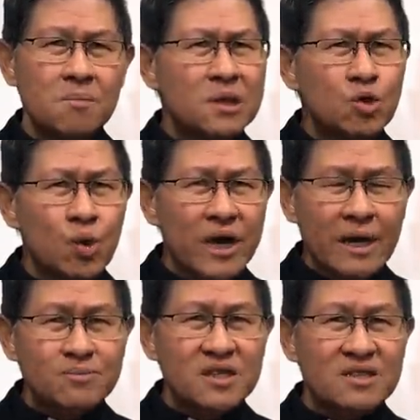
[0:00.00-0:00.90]
but who
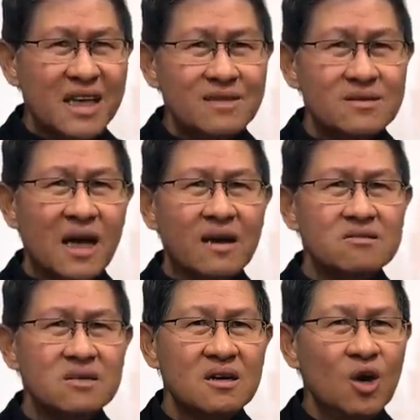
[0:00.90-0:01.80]
kept it
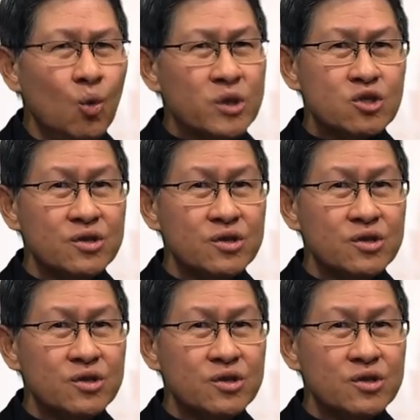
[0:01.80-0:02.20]
intact was